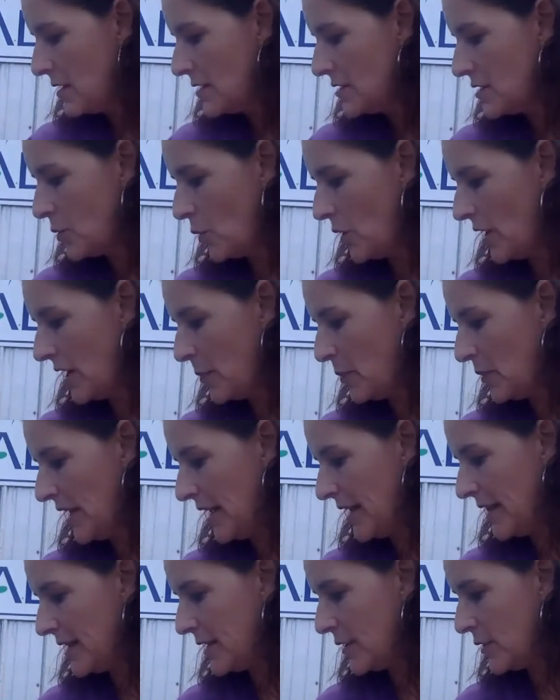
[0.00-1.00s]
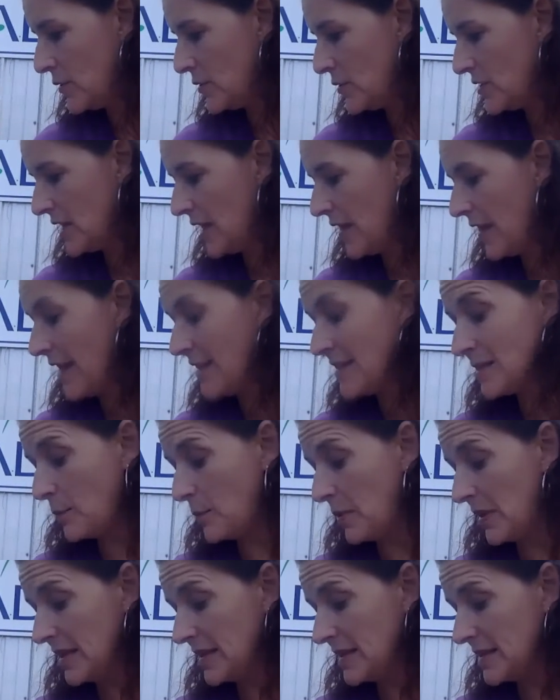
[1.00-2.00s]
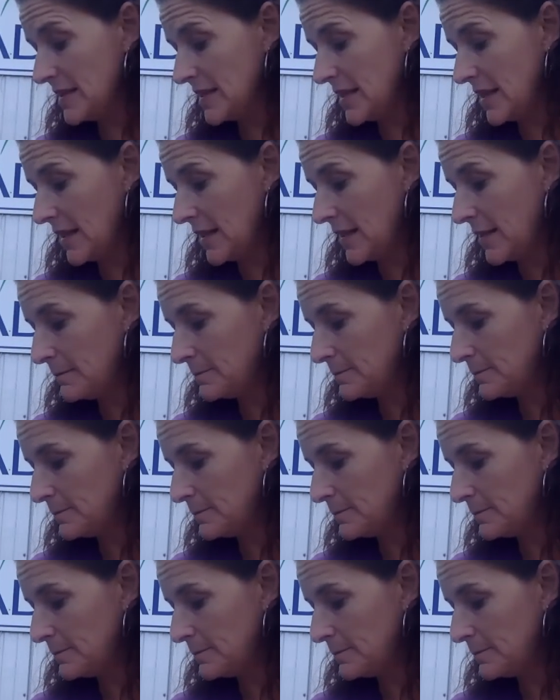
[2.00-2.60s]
So we're going to plant those. Now that's a bean seed.